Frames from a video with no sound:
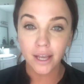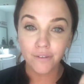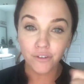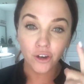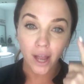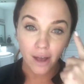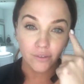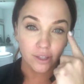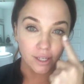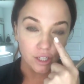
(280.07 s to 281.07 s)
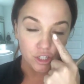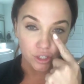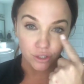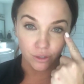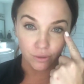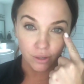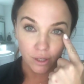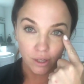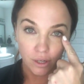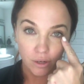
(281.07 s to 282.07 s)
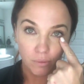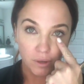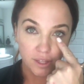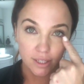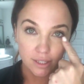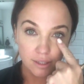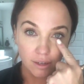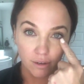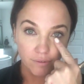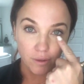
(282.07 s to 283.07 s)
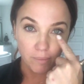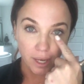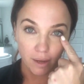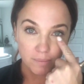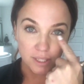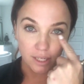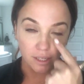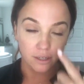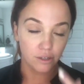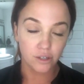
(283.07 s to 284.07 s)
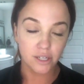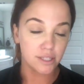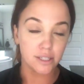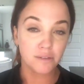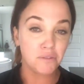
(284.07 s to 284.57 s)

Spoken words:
If you're having the issue with it, of the makeup sitting in your creases.